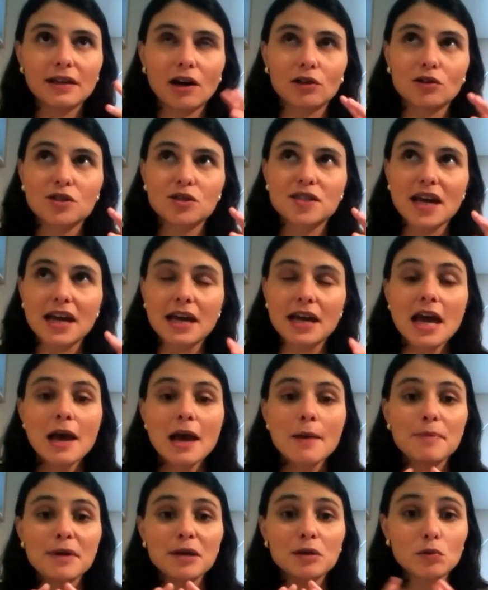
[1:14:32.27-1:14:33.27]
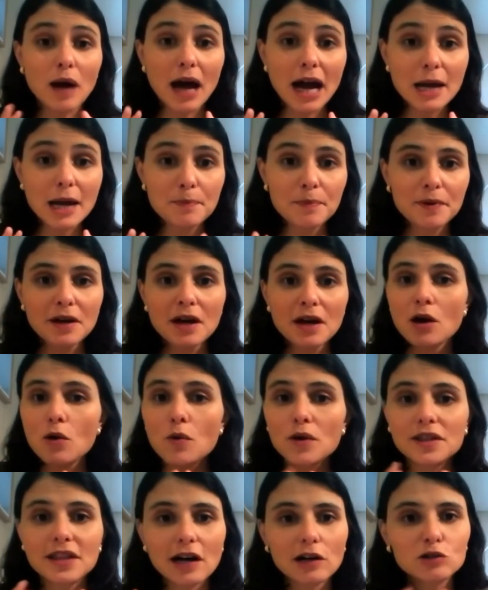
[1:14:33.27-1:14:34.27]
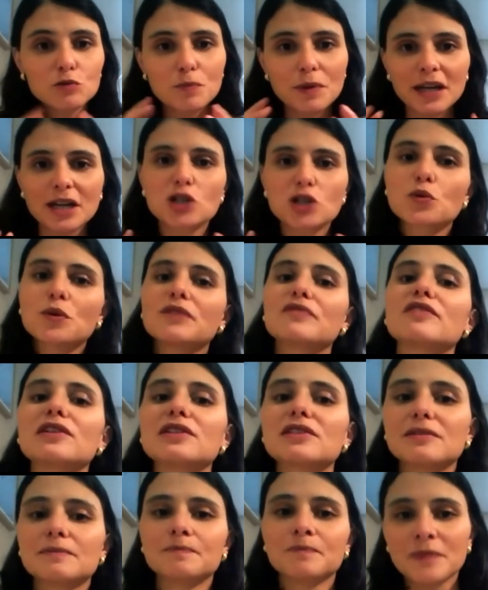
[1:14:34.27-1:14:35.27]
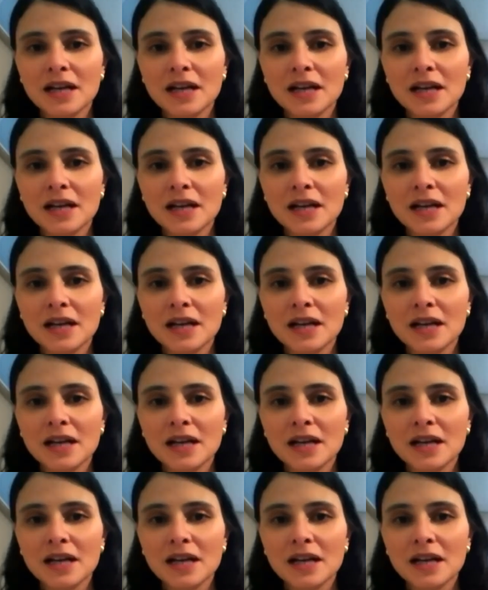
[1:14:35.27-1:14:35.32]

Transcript: how do you say, be ripe without being shriveled.